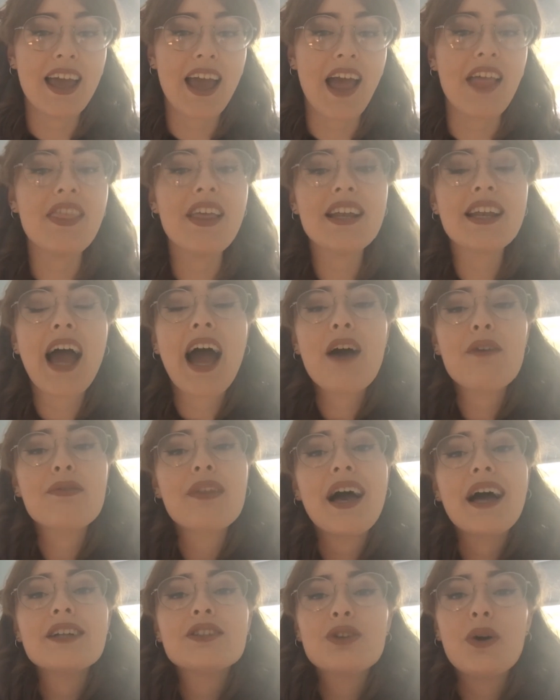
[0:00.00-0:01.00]
and then have
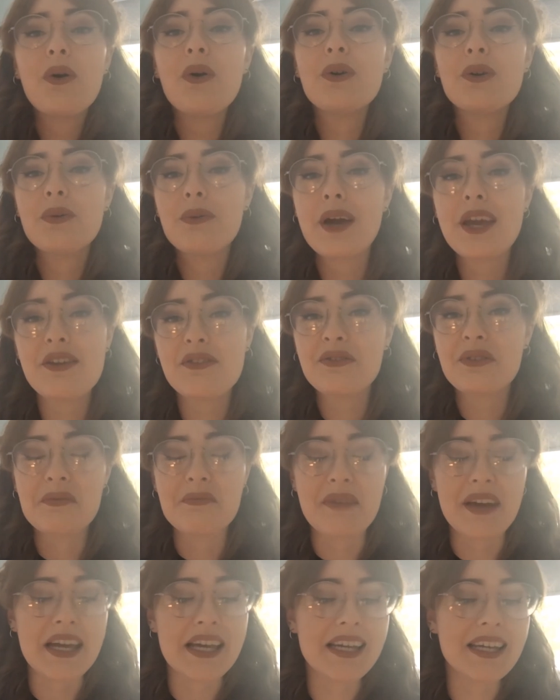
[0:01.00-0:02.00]
that torn away
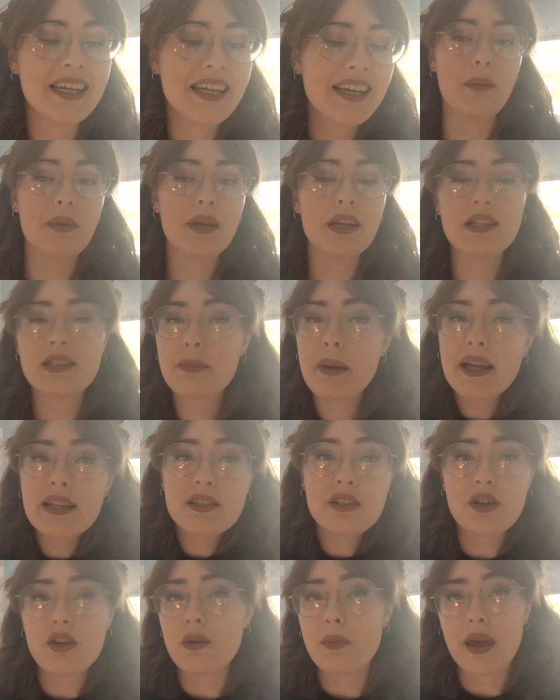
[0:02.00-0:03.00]
from me. I mean, it
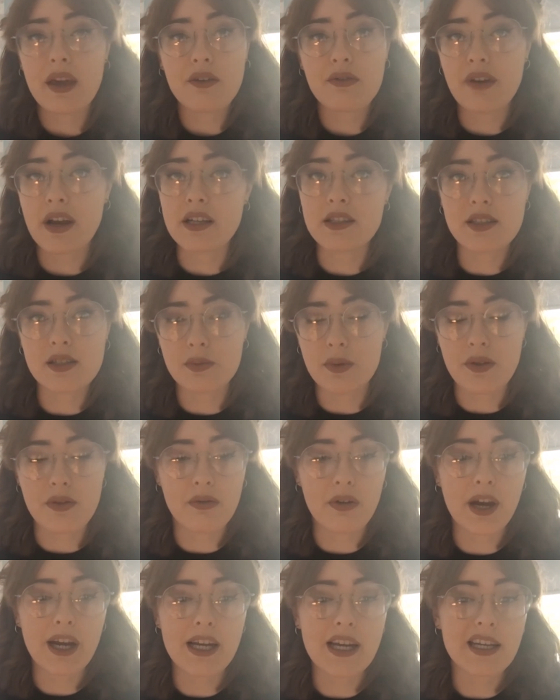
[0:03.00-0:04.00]
depends who you make friends with
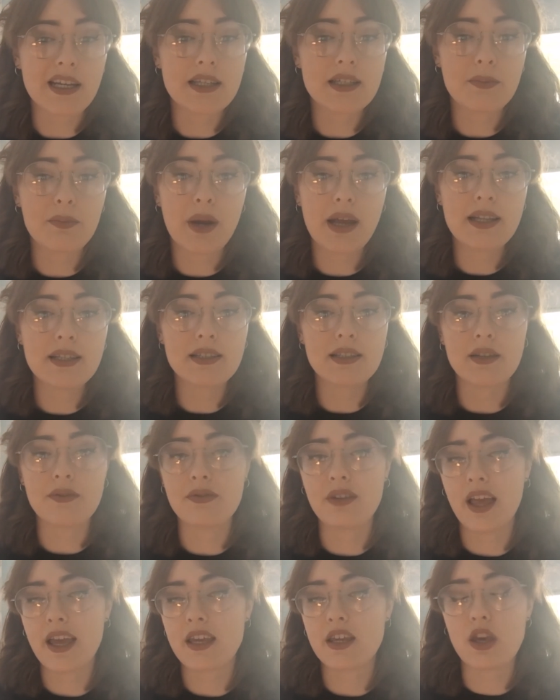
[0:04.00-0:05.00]
really, and it depends
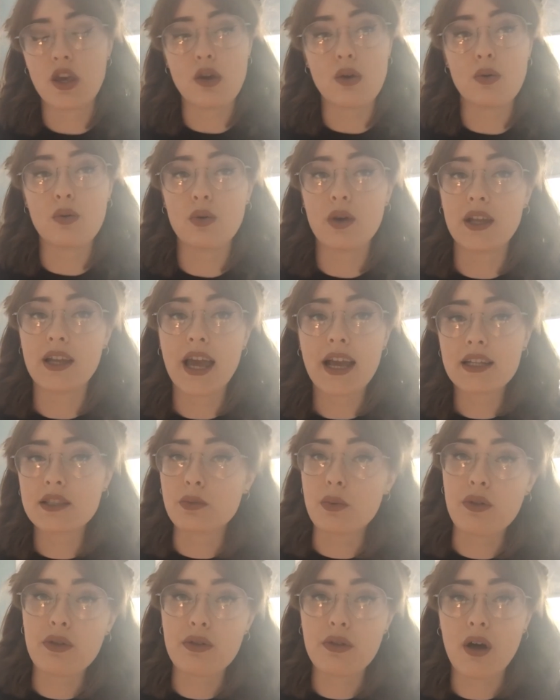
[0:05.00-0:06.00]
if like you
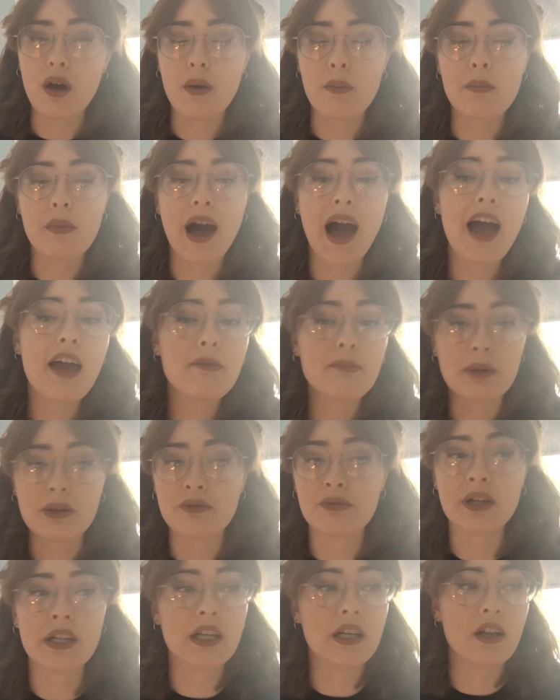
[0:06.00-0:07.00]
connect with them, but I've
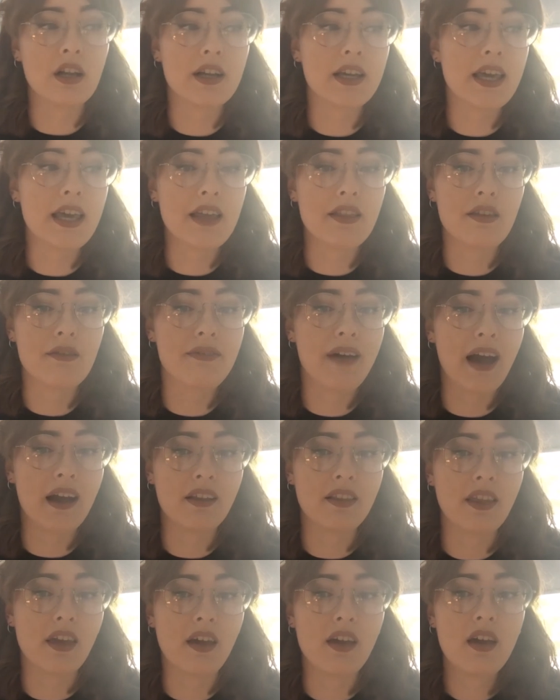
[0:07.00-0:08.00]
been really lucky in the
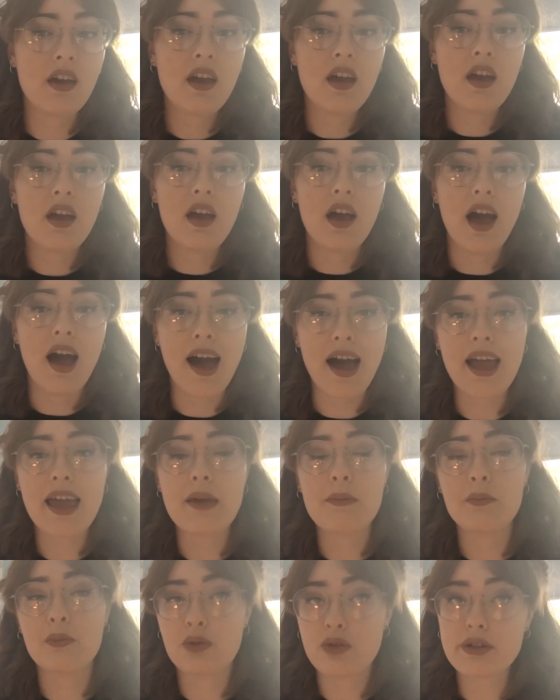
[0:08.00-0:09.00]
fact that
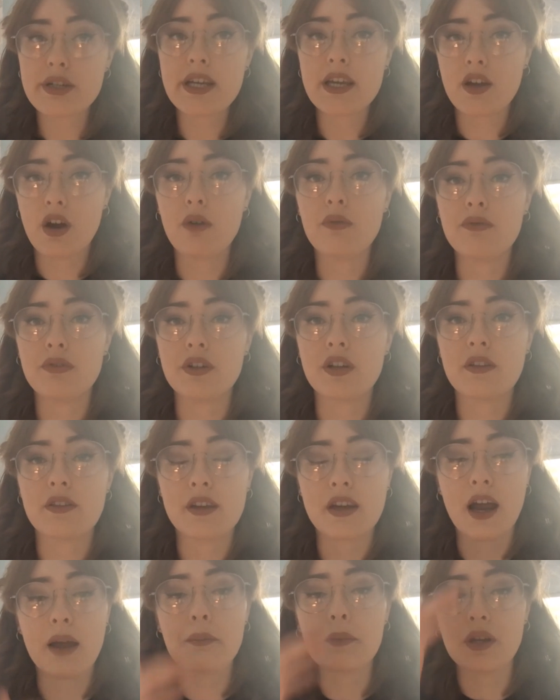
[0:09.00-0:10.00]
I'm pretty confident
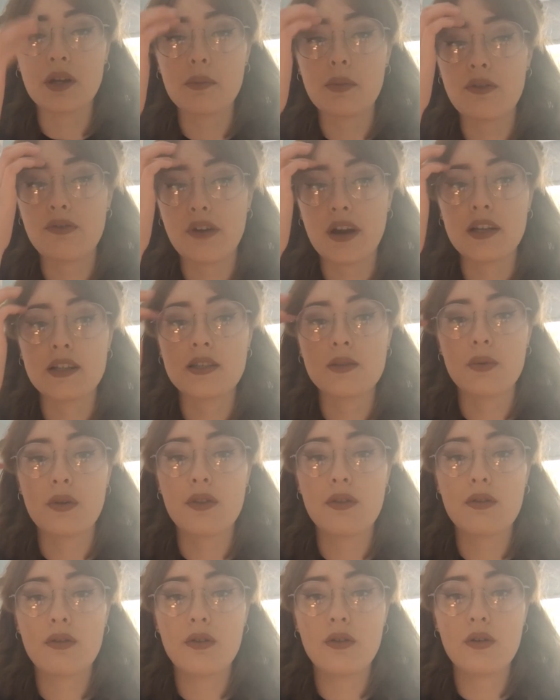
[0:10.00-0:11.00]
that I'm going to be friends with